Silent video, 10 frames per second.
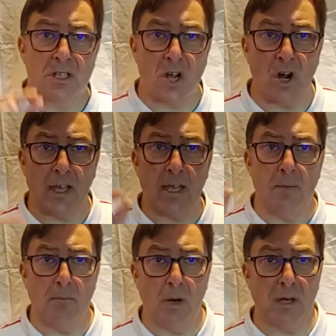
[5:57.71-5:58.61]

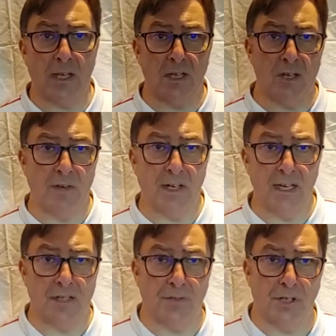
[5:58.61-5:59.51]
target market you've
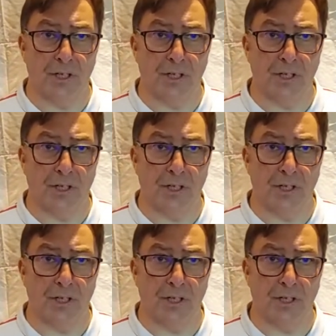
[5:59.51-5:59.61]
identified.